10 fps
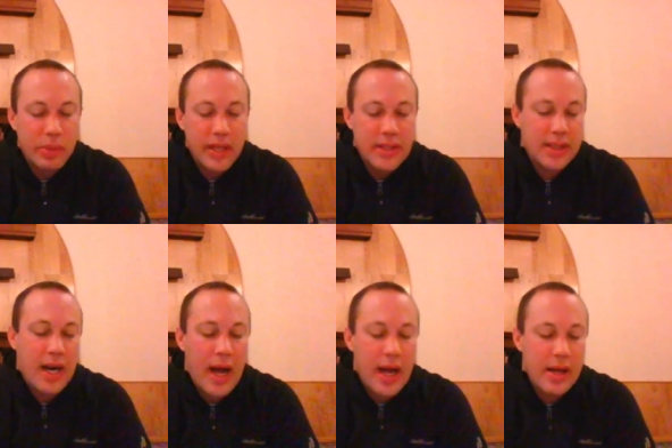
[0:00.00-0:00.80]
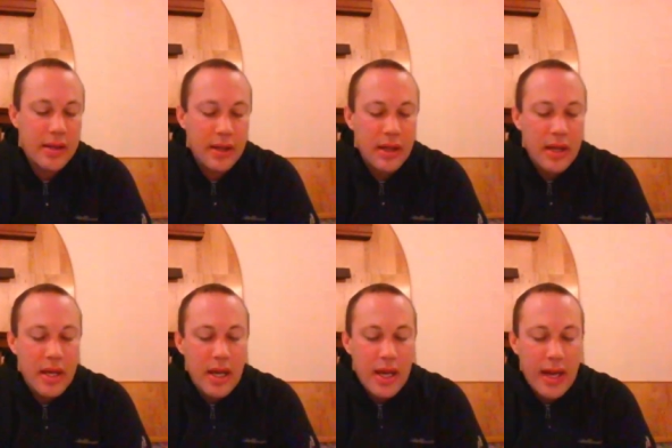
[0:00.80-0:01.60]
place and hide.
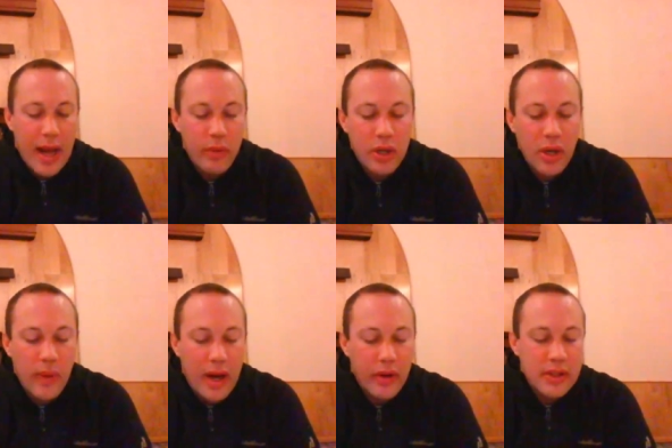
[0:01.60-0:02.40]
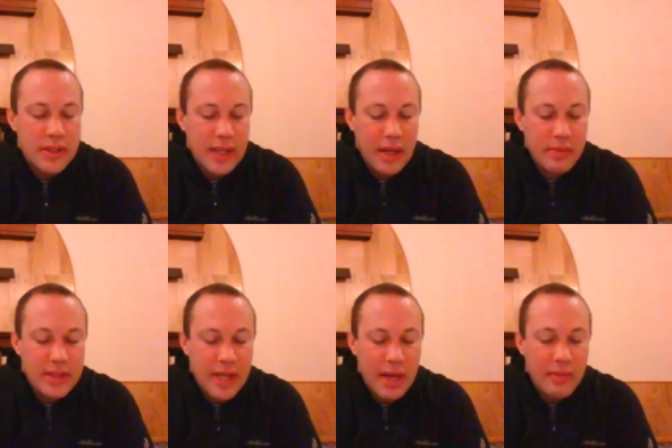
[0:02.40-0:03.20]
And I will go out and stand
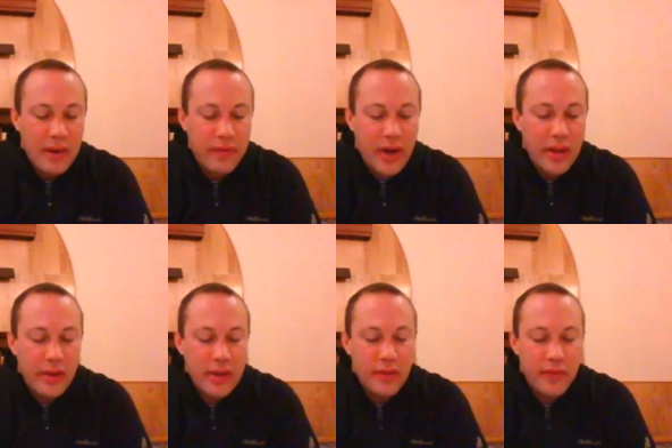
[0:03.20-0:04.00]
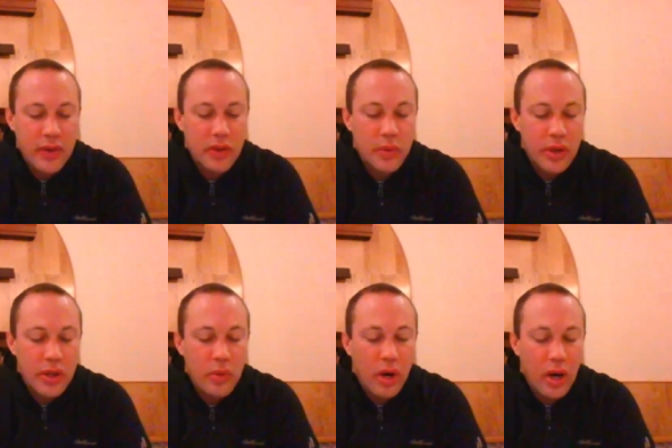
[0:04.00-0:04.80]
beside my father in the field where
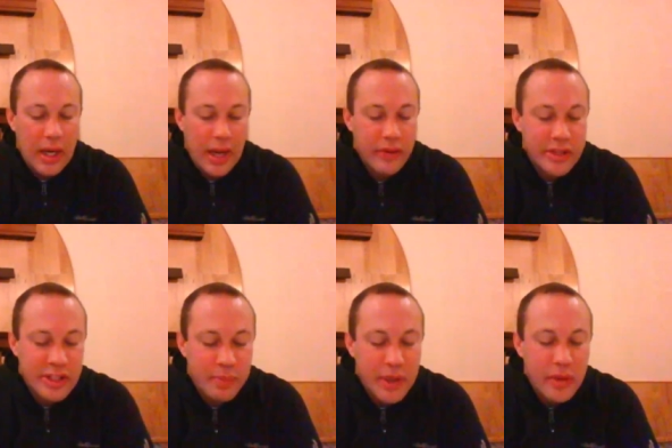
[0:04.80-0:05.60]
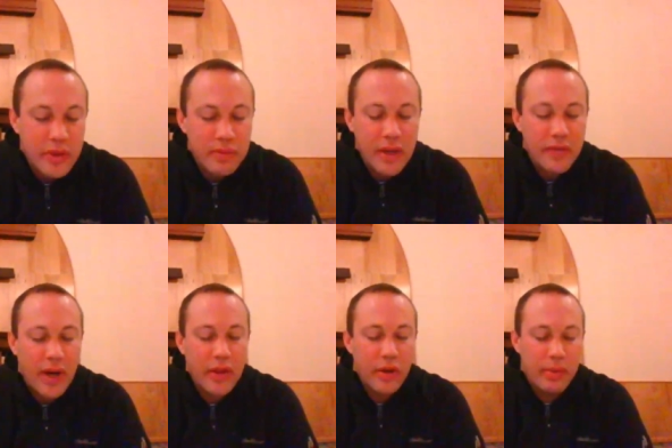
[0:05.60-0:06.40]
you are, and I will speak with my
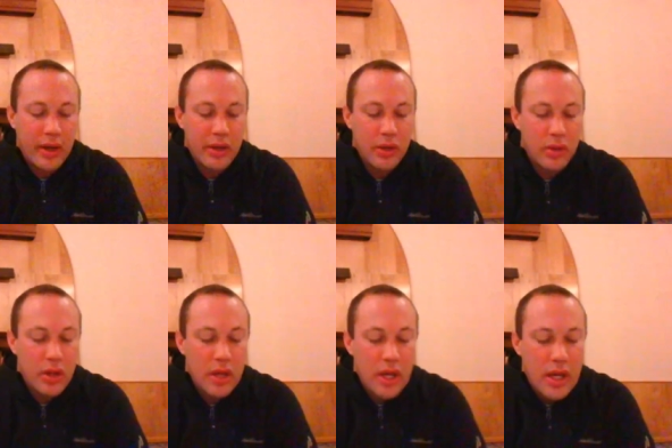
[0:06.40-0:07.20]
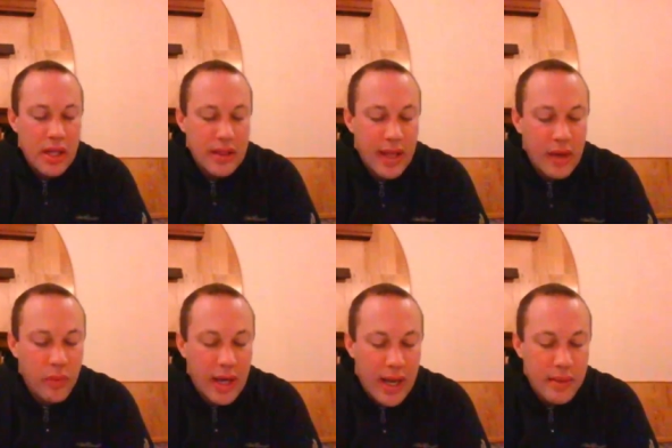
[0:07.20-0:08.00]
father about you. Then
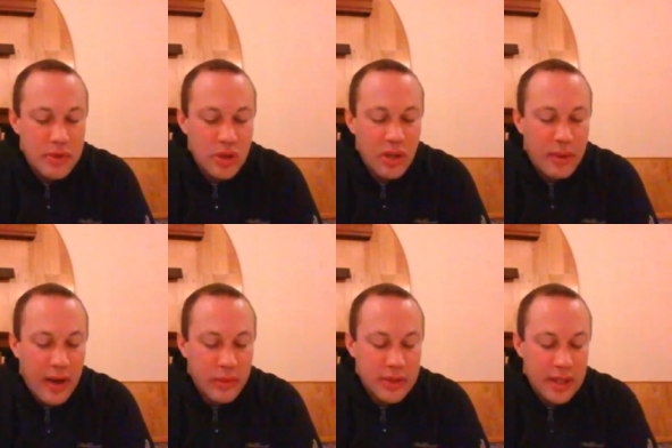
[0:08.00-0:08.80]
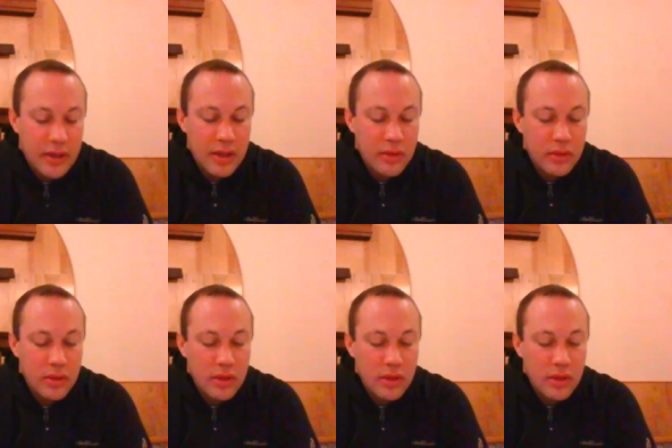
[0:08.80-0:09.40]
what I observe, I will tell you.